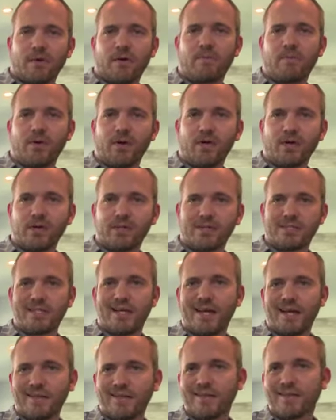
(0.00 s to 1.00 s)
a pretty good
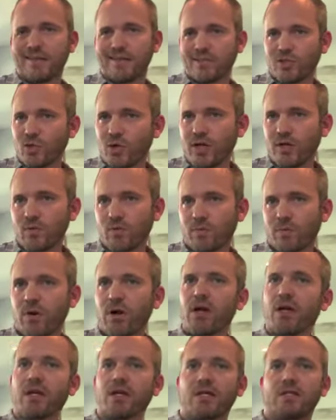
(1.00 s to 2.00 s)
sign that trend will
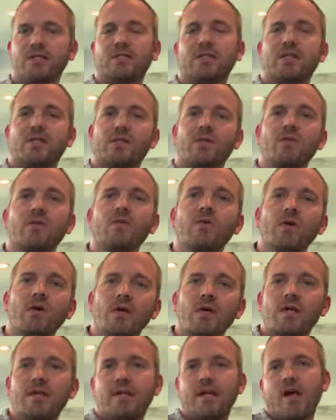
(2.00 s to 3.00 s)
probably continue.
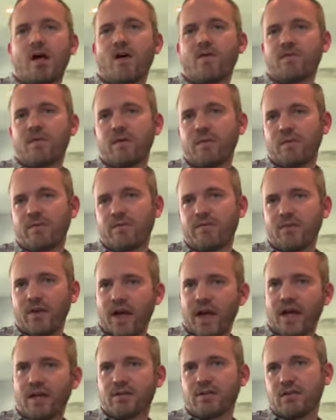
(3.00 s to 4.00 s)
Now, if they've been
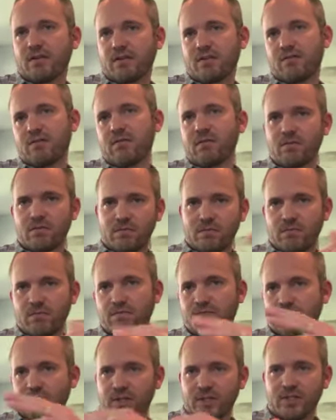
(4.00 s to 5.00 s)
flat to
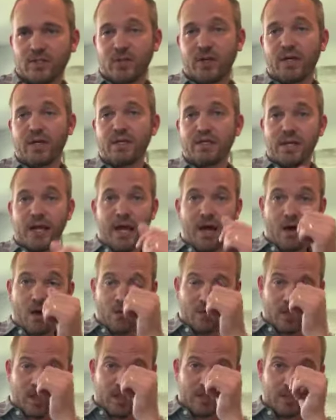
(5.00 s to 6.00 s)
fluctuating
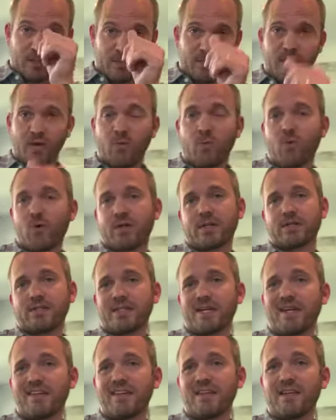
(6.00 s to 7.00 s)
down, that should be a warning
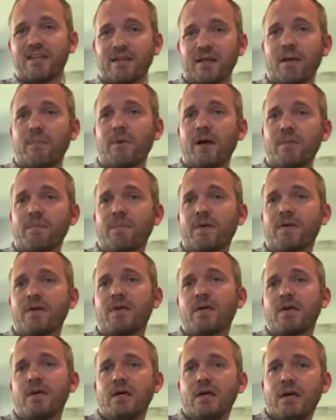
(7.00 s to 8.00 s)
sign that might
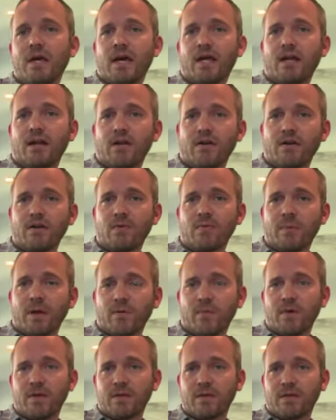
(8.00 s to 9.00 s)
be an area you might
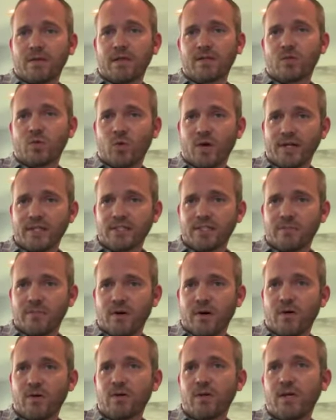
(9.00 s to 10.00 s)
want to think twice
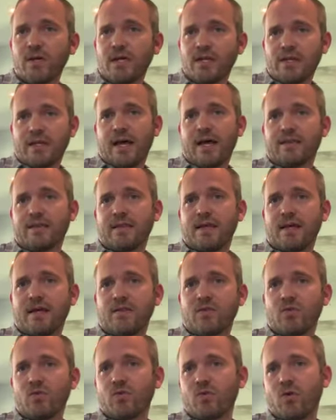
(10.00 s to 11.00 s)
about. Not
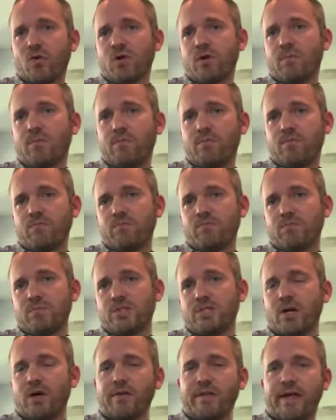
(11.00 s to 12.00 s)
that you go to
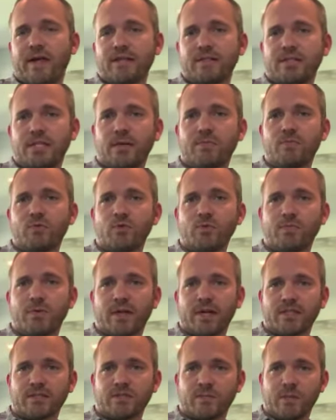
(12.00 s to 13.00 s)
sell that same
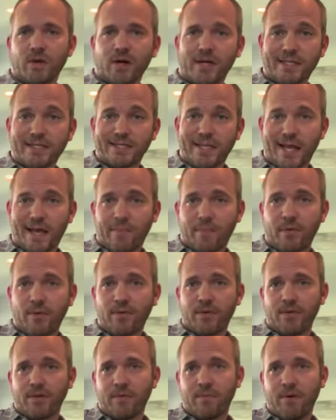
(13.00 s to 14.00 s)
duplex from our
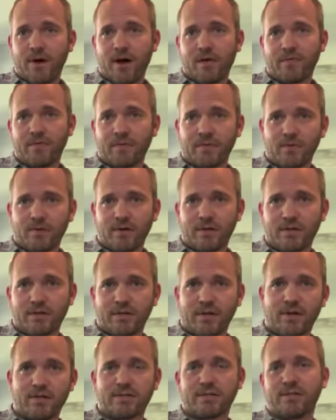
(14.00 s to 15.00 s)
example that you bought for
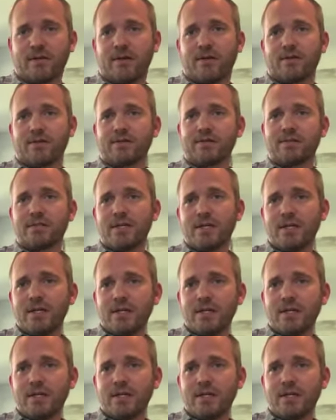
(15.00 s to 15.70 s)
$300,000,